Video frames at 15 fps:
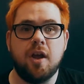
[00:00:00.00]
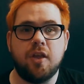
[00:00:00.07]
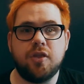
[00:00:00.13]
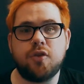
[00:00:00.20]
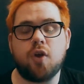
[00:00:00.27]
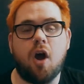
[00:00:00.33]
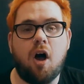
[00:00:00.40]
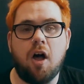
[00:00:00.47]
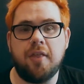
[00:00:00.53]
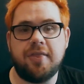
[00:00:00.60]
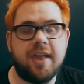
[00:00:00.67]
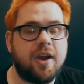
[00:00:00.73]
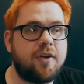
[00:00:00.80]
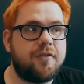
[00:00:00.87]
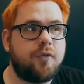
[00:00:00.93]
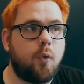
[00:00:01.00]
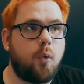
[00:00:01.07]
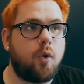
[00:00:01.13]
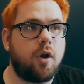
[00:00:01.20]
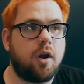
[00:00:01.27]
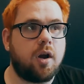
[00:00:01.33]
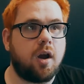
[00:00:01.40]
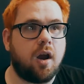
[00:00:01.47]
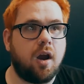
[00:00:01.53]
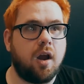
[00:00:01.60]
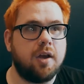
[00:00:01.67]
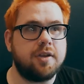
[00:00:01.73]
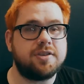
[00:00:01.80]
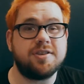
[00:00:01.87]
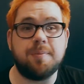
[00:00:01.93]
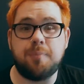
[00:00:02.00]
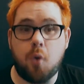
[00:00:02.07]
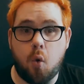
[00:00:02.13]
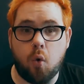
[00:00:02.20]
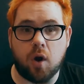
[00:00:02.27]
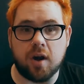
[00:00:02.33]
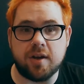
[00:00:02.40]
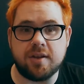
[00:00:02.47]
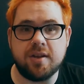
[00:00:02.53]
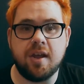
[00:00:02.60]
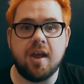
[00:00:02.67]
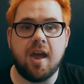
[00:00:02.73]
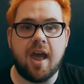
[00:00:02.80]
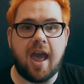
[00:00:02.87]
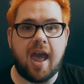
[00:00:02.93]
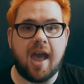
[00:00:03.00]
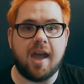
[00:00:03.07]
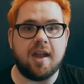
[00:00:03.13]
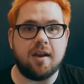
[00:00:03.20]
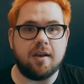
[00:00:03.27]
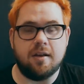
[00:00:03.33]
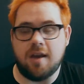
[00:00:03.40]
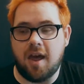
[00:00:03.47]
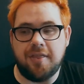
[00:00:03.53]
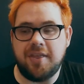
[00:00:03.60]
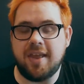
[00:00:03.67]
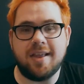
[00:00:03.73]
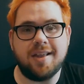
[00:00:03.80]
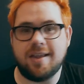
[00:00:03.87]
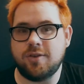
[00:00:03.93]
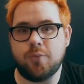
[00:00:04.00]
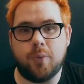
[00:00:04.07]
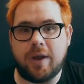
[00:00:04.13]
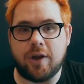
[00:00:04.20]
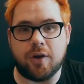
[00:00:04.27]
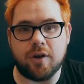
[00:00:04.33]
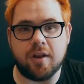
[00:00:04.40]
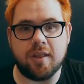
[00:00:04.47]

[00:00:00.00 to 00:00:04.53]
they're all there for support, and nothing is weird.